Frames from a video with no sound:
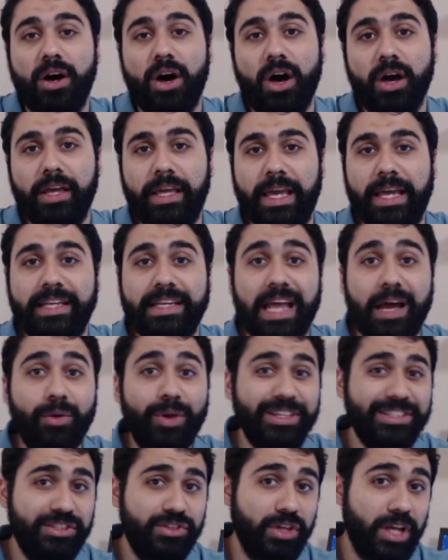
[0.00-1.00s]
Okay, now
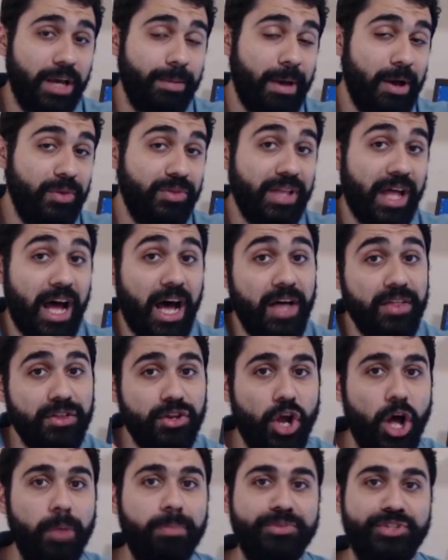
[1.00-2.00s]
let's talk about the other
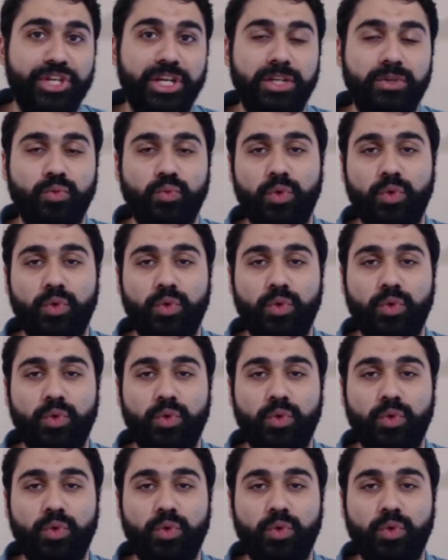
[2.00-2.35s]
option,